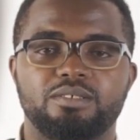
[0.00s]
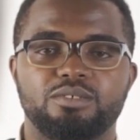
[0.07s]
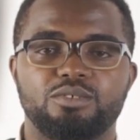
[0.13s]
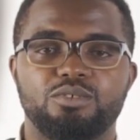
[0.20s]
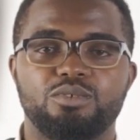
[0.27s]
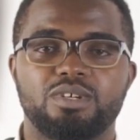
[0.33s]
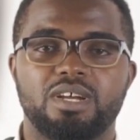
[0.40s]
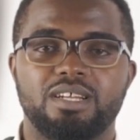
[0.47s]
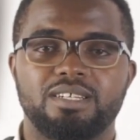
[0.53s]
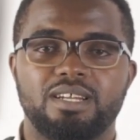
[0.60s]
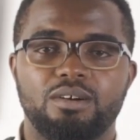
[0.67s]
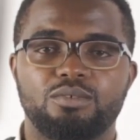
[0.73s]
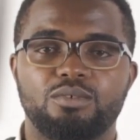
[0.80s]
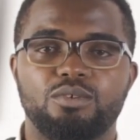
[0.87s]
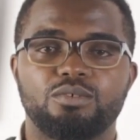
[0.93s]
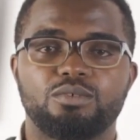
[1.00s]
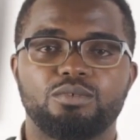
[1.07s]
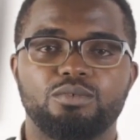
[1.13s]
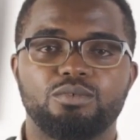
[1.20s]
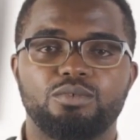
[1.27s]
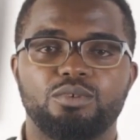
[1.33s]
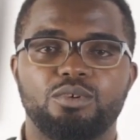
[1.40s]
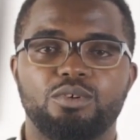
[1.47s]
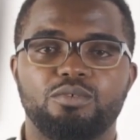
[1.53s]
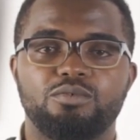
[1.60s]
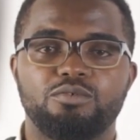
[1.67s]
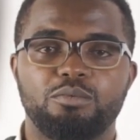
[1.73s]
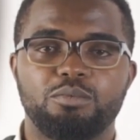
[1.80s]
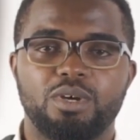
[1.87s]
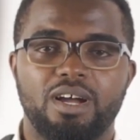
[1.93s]
So you can now conclude
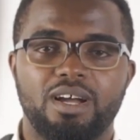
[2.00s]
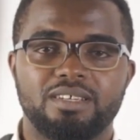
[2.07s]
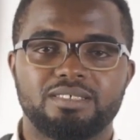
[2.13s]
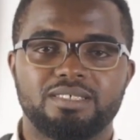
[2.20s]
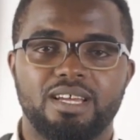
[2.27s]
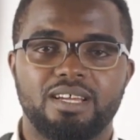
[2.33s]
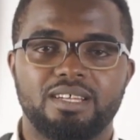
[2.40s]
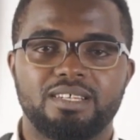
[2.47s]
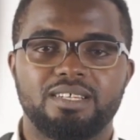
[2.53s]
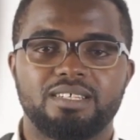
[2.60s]
from your answer